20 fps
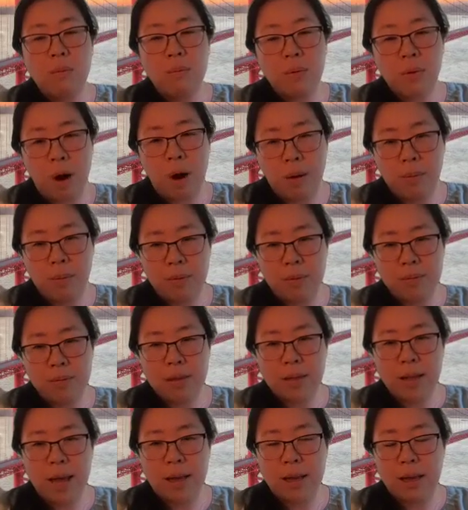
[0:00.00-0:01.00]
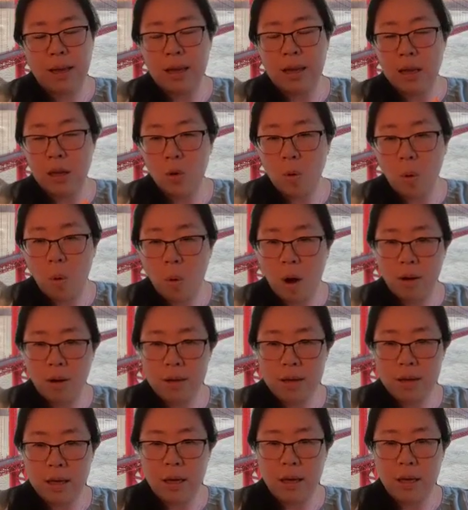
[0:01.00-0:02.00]
problems like
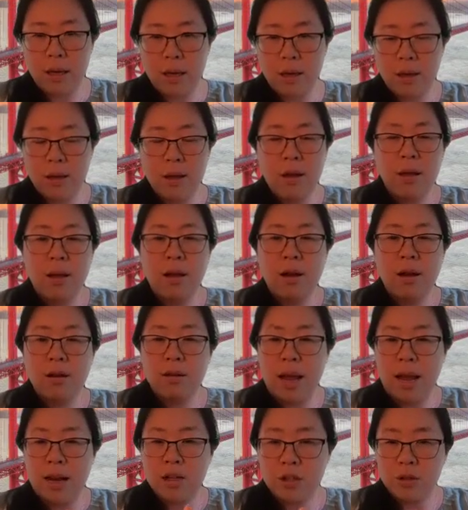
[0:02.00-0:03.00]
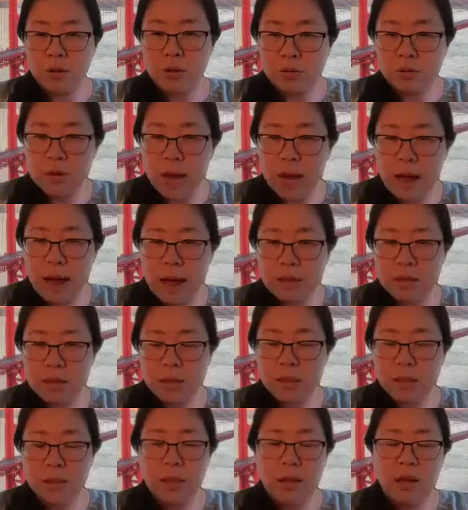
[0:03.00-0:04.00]
inequality, national
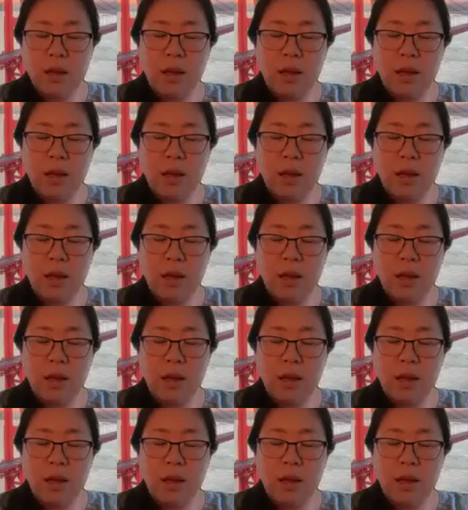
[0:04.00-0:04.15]
debt,